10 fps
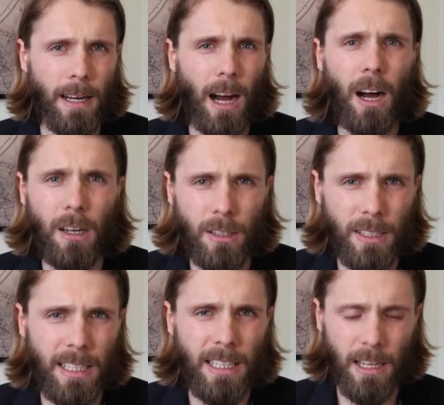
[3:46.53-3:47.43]

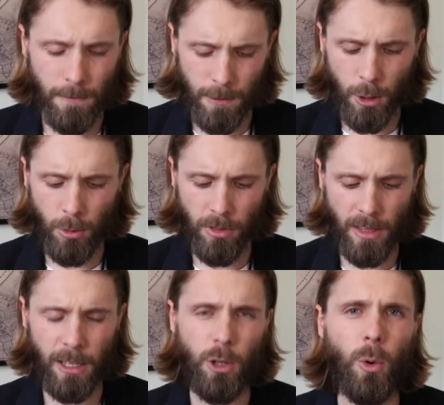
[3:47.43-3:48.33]
ugly, if you
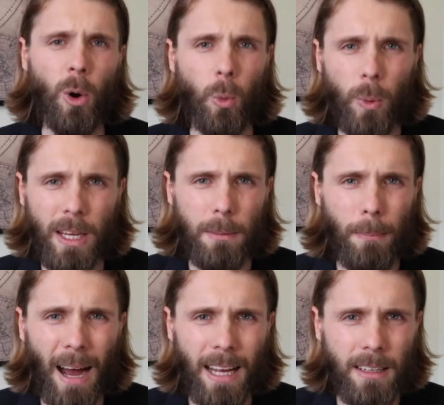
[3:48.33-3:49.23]
think you are weak
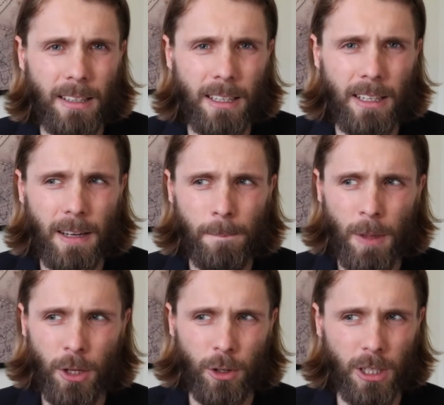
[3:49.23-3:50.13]
minded,
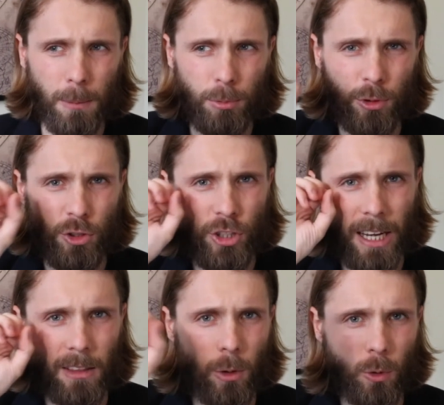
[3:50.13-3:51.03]
you're going to
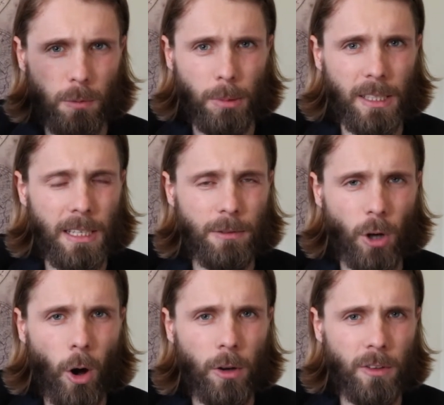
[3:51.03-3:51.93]
project those beliefs
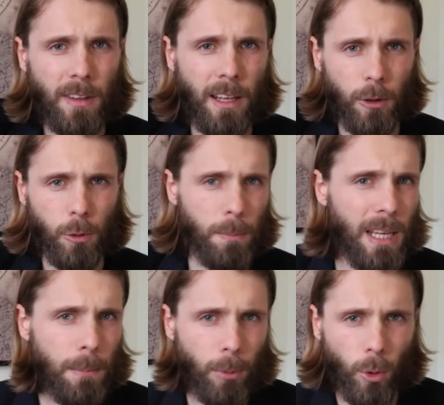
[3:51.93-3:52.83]
onto the other
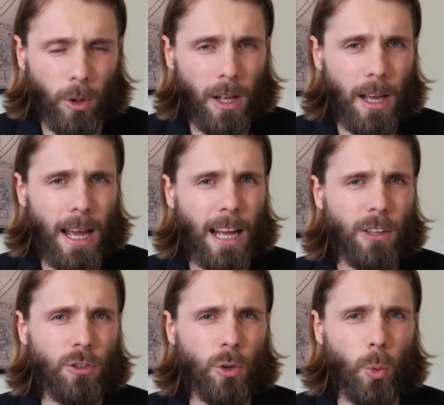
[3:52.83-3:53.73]
people
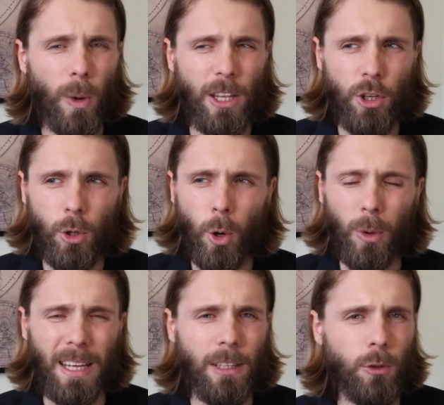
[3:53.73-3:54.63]
and so when you go
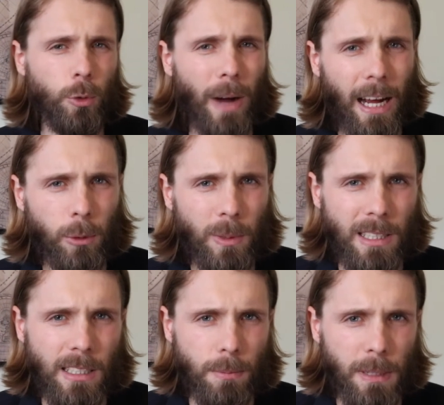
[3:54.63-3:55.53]
to interact with
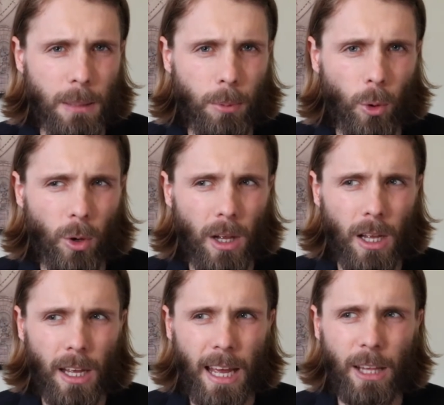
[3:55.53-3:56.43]
these people
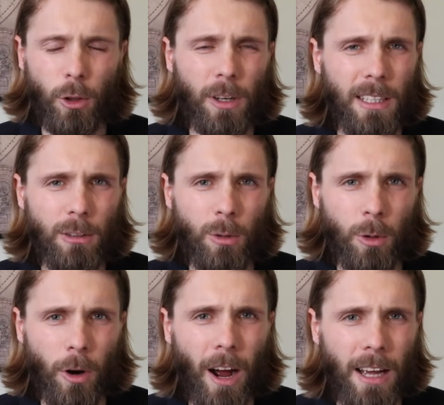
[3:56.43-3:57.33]
and look into
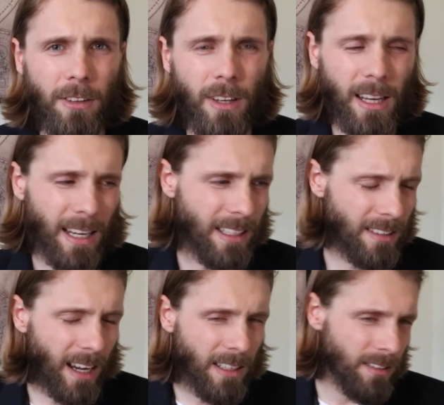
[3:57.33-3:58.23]
their eyes,
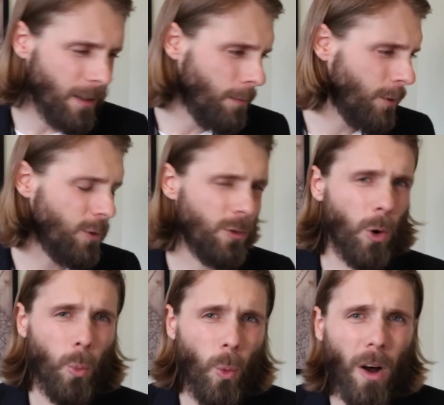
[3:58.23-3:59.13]
anxiety sufferers
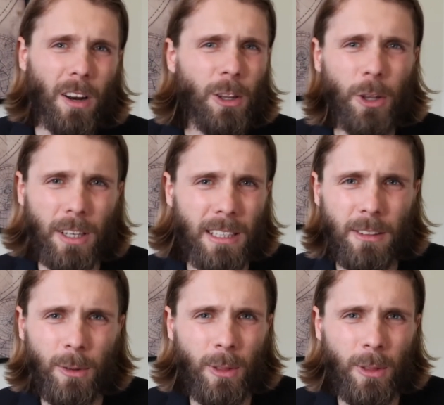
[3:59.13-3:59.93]
don't want to look into